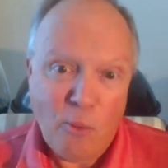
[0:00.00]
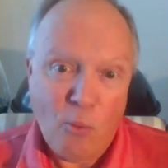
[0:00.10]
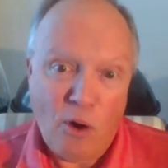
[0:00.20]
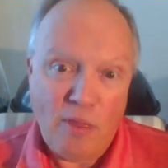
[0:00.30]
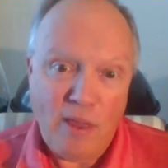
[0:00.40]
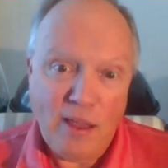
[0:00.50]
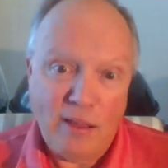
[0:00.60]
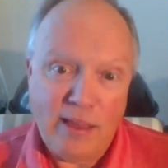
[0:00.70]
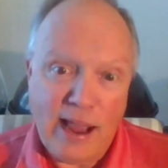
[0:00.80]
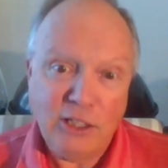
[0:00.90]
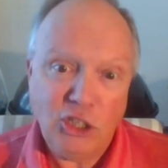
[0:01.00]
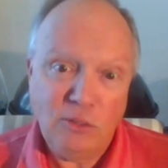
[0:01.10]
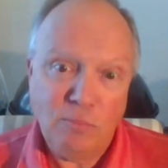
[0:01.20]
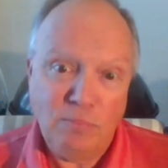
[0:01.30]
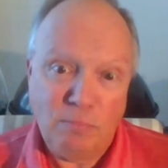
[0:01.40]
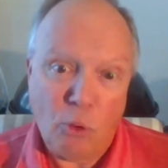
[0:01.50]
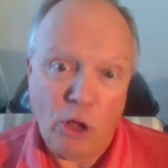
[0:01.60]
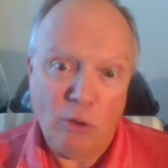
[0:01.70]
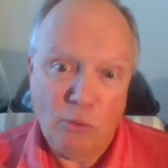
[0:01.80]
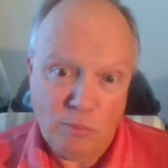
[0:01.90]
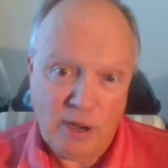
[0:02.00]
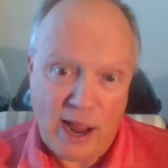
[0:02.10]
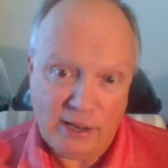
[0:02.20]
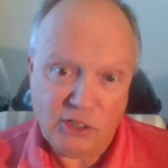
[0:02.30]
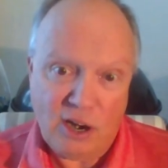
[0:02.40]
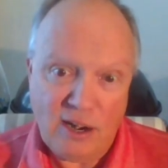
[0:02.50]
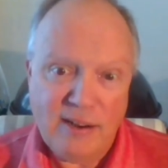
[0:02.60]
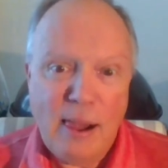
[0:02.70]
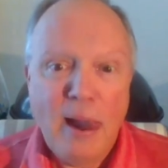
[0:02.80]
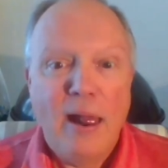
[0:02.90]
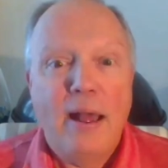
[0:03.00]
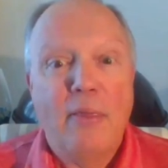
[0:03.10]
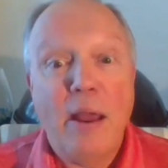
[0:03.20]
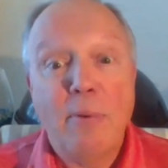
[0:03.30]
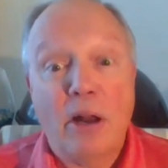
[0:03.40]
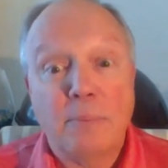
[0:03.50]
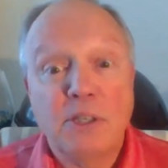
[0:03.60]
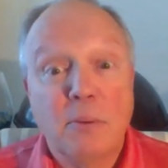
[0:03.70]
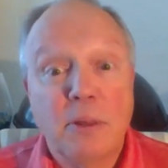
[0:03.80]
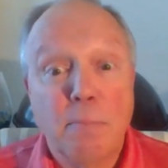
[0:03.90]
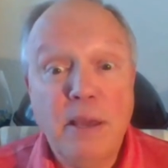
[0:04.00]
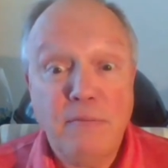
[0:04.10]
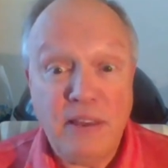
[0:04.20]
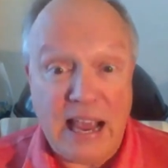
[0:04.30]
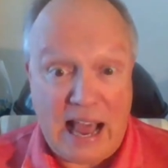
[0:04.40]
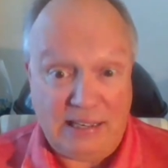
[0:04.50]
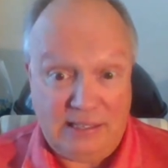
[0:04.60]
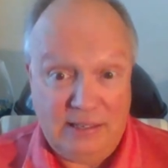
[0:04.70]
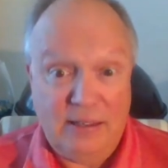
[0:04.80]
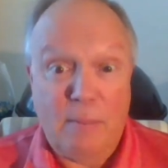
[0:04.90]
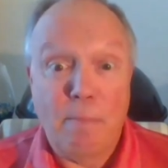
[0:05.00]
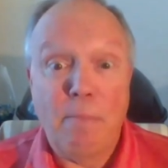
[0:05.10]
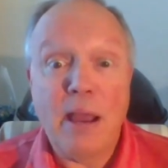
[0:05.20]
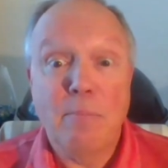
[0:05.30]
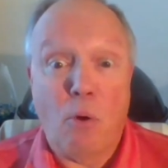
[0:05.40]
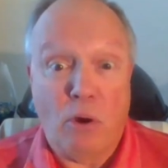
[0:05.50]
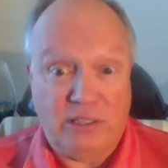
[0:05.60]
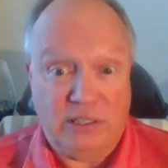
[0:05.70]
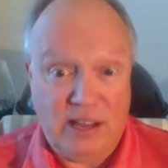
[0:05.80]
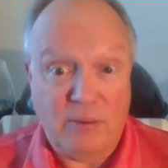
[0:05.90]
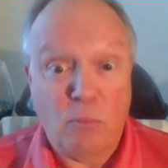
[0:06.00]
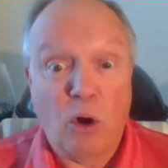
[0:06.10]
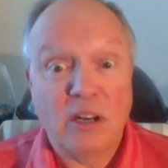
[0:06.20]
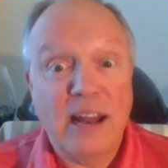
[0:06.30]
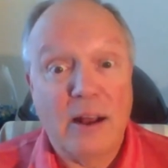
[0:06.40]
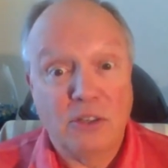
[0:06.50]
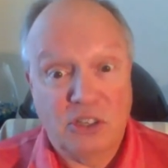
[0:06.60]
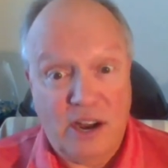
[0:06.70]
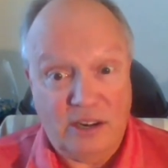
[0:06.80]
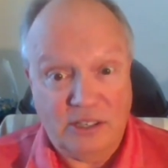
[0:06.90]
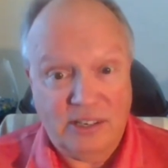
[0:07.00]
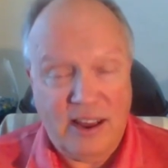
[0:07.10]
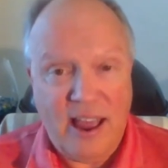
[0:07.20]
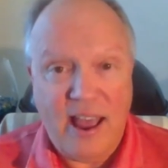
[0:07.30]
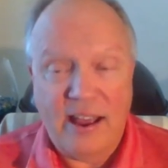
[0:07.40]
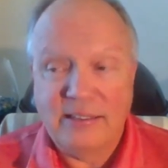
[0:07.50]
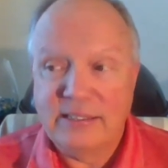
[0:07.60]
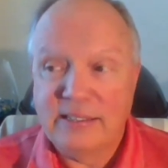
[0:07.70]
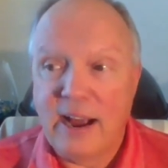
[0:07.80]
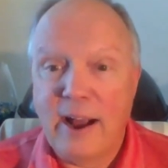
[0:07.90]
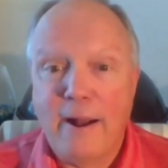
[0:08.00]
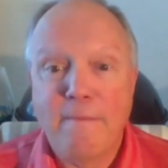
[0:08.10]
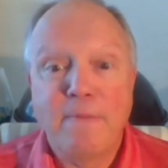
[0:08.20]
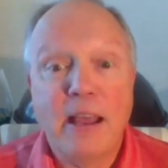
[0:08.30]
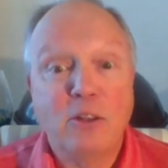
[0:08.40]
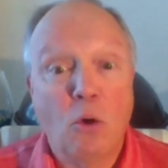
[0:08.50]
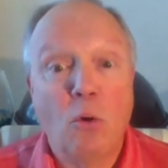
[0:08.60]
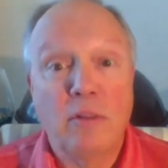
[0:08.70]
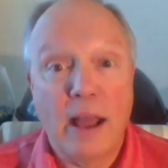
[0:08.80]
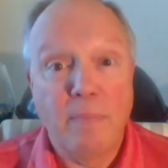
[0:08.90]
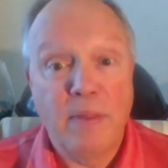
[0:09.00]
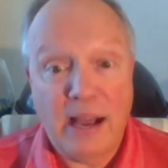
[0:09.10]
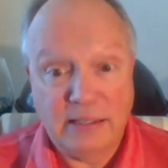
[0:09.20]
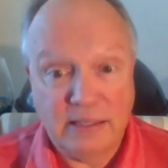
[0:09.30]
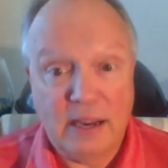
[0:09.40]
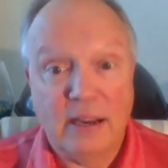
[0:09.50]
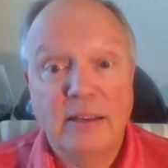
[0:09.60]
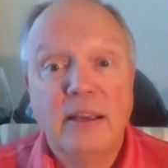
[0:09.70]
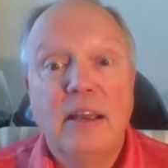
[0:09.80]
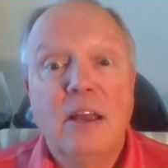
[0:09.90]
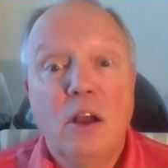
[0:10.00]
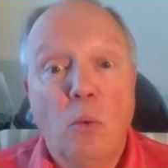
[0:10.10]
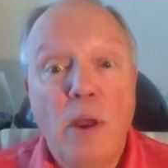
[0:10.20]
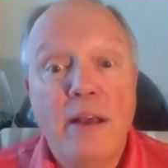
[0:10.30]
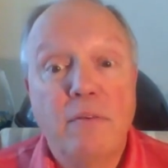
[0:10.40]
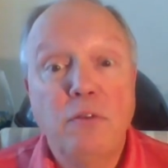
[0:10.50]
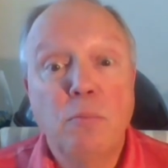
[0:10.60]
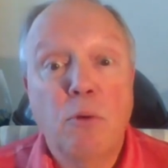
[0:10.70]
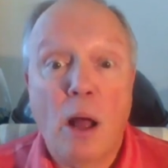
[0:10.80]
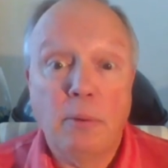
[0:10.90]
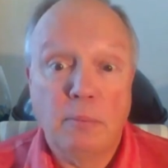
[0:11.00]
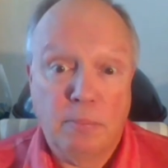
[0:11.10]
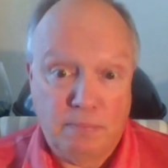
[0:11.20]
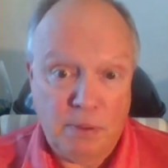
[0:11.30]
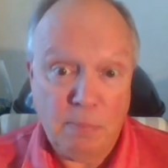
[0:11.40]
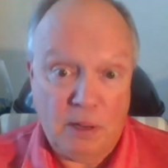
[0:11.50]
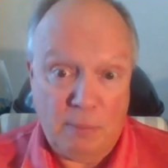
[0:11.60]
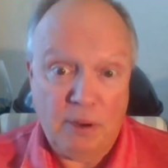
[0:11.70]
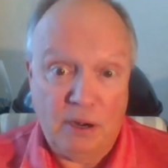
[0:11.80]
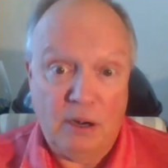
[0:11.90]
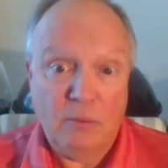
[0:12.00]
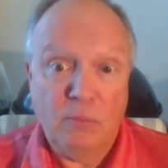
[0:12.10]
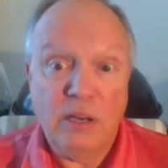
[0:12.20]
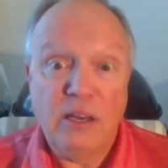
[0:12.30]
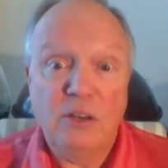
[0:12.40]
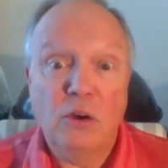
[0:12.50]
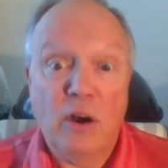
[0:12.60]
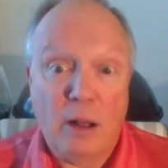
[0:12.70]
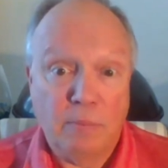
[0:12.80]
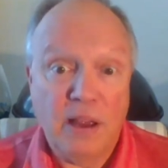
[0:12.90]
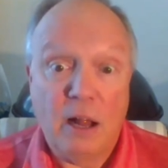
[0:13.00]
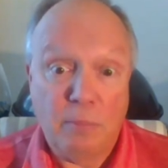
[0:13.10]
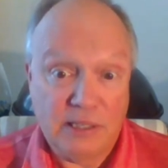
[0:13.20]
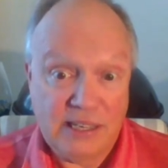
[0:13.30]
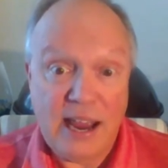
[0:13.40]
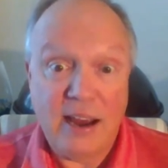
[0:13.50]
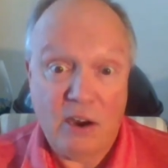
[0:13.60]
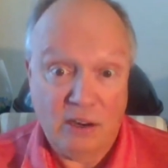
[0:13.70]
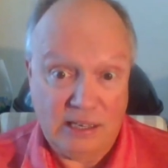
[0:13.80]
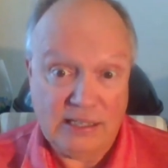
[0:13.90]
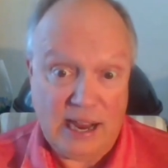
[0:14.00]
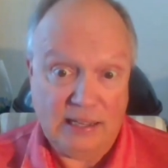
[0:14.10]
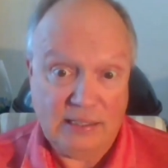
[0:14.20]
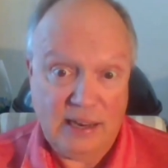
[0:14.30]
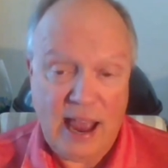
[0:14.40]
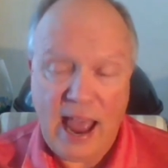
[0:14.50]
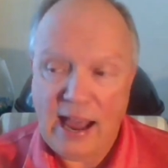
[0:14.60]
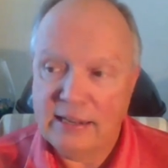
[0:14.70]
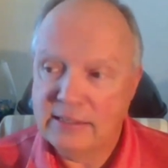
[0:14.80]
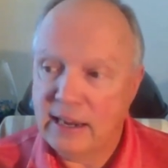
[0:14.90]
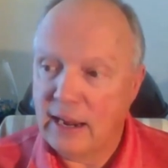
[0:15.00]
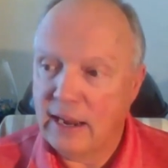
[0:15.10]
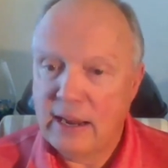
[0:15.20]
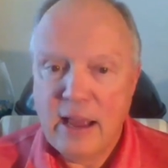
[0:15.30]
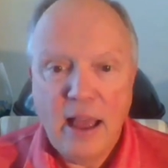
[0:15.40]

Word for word: where the uh, the engine boiler room guys are they brought up some of the beefy guys, the big boys that work downstairs, and uh, they told them that uh, we have a few problem people up here. We need your help to help us take care of these guys. And uh,